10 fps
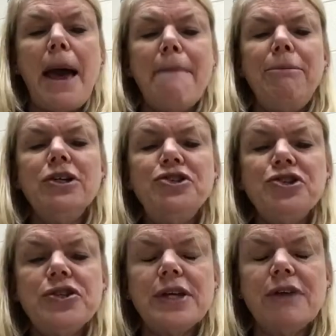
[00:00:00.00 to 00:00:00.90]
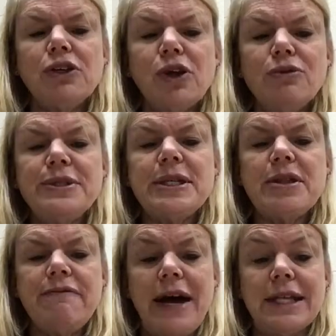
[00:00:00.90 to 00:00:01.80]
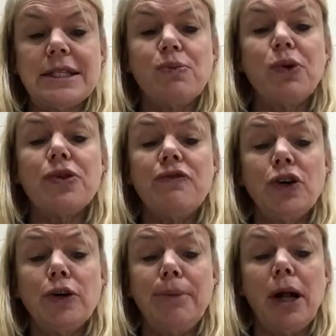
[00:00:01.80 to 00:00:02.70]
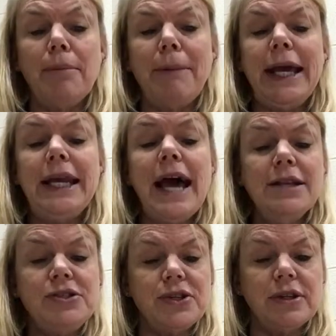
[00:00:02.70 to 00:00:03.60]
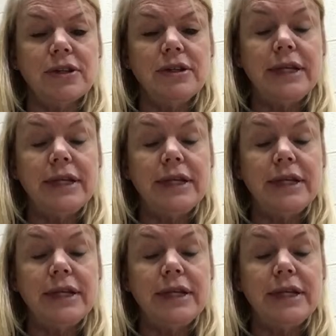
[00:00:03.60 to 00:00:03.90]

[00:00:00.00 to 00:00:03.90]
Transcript: and pushed herself close to the fence where the fur ball might enter